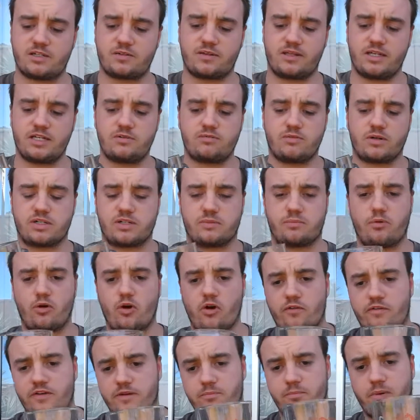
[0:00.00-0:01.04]
This one's a
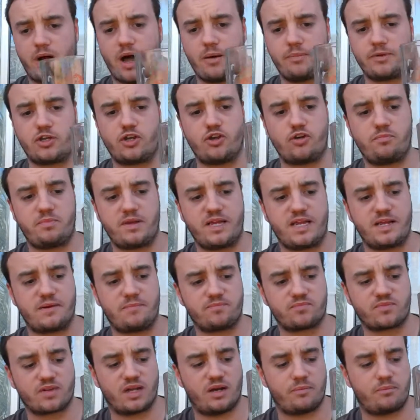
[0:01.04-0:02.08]
perfect barbecue beer,
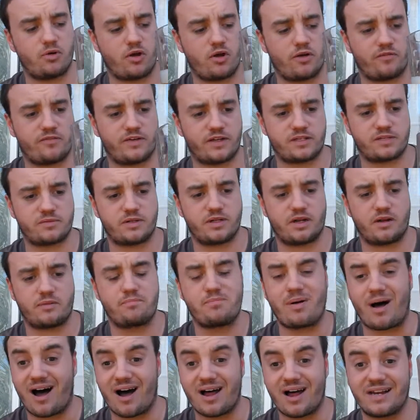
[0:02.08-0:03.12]
a perfect
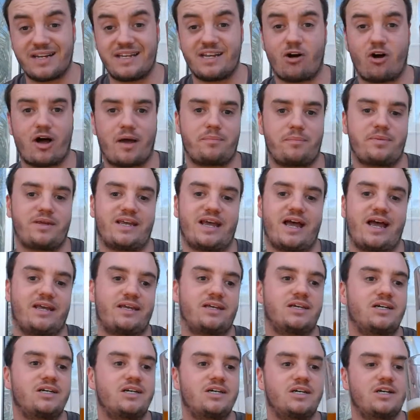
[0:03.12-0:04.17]
party IPA,
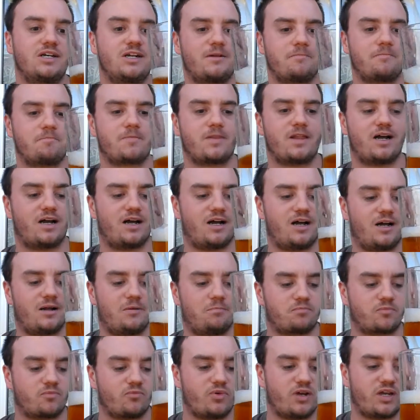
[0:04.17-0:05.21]

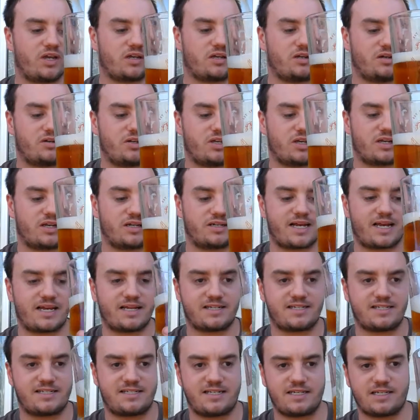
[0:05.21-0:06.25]
where you can take
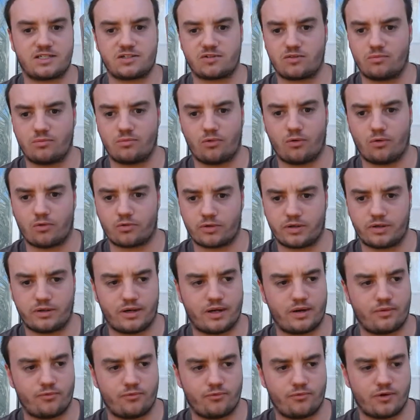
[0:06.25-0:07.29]
6 or more
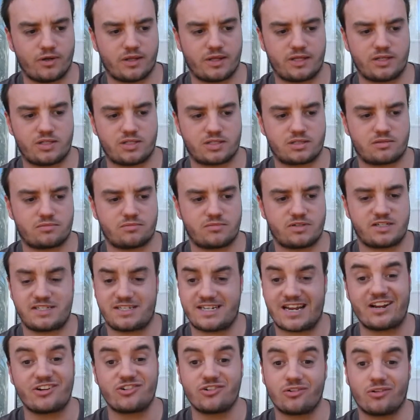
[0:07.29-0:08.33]
and really just
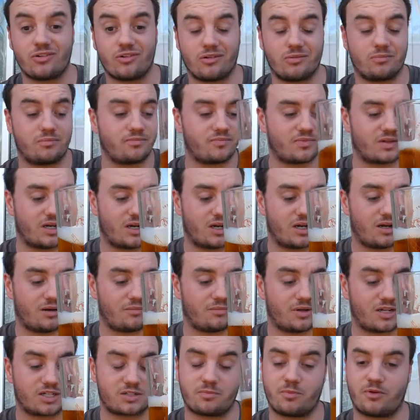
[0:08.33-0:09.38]
session on
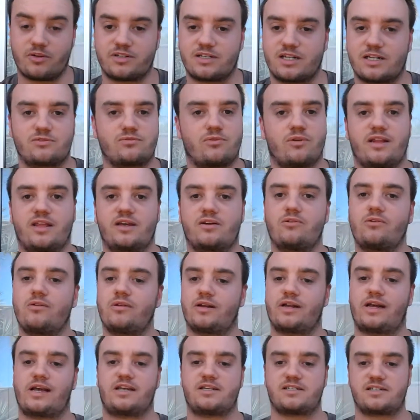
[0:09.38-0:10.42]
them. I suppose that's why they call it
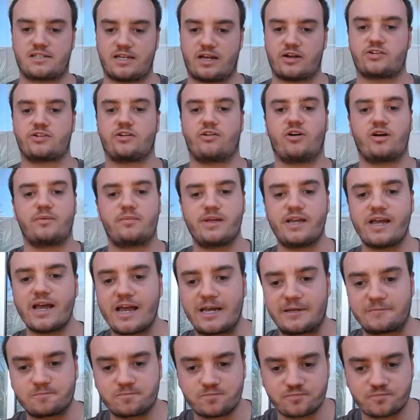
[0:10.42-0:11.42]
a session IPA.